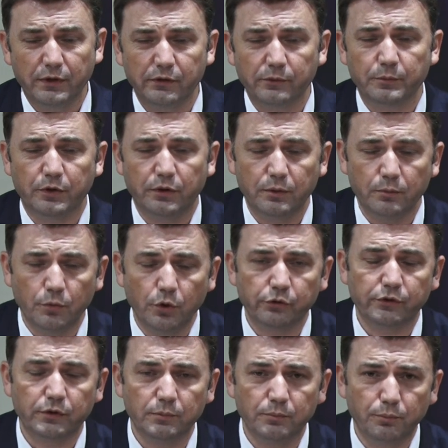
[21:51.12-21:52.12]
but the
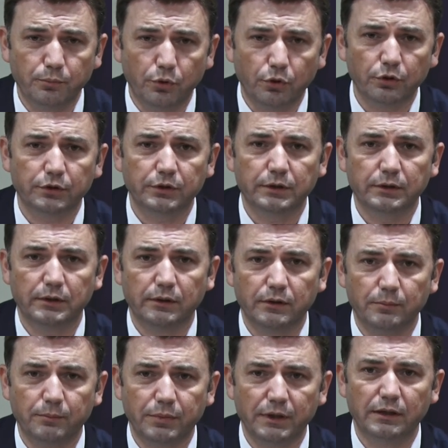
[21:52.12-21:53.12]
most important and the
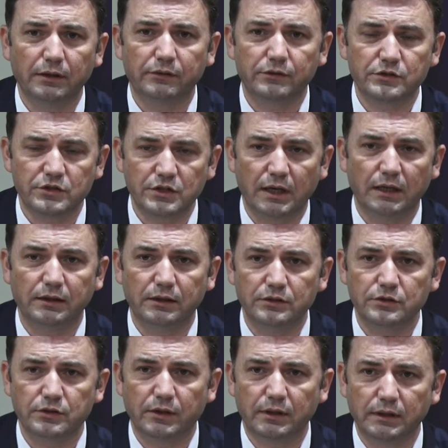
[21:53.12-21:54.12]
biggest
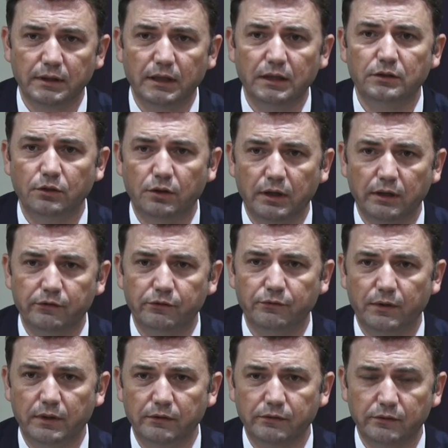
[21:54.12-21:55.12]
challenge that NATO has
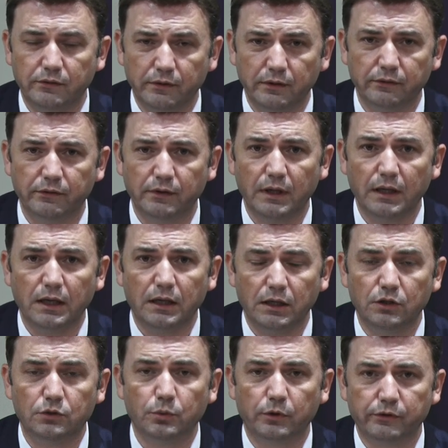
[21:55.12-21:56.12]
faced since
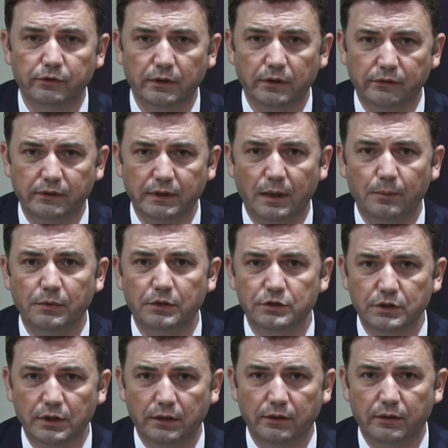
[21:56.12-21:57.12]
it was
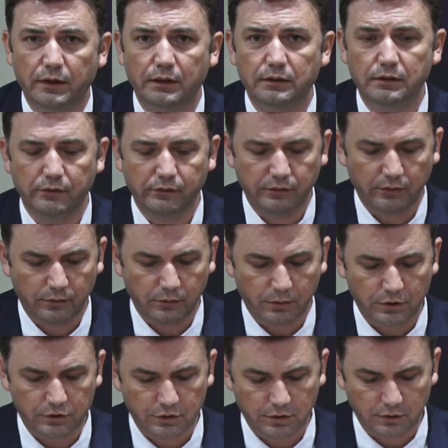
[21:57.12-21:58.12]
established, and that is the
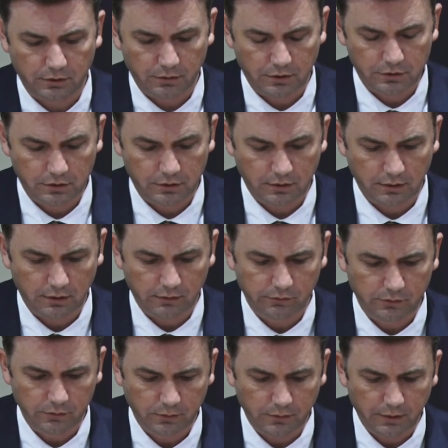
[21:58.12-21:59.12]
Russian aggression
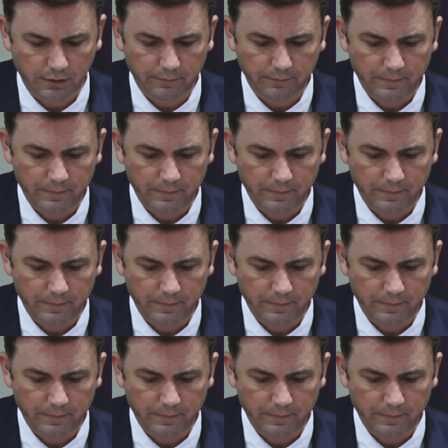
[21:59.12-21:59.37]
against Ukraine.